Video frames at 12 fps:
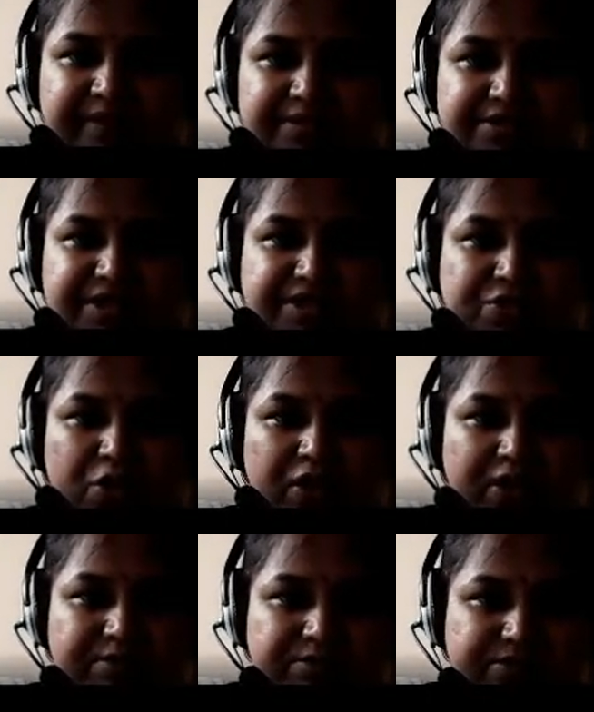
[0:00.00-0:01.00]
6
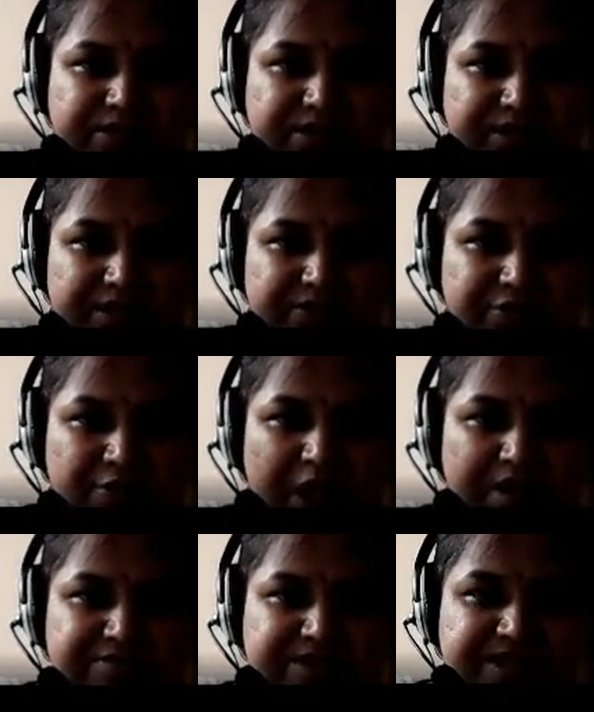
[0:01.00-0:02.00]
columns. Here you
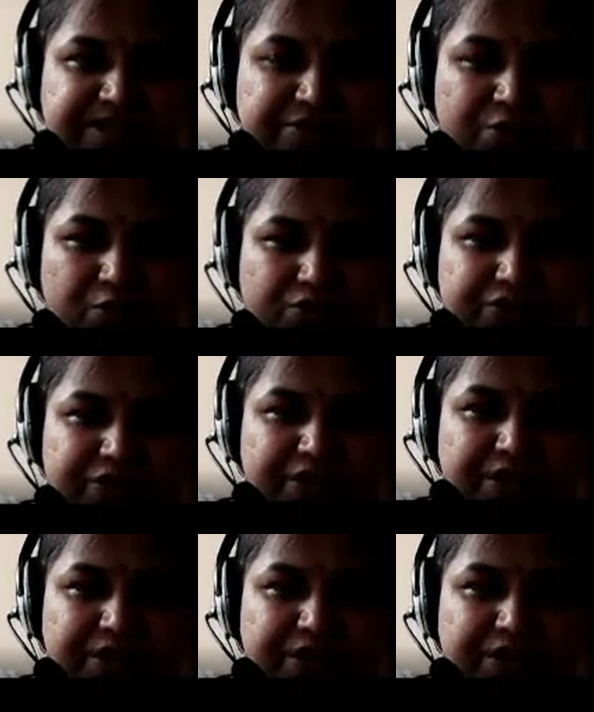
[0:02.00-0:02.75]
have 6 rows.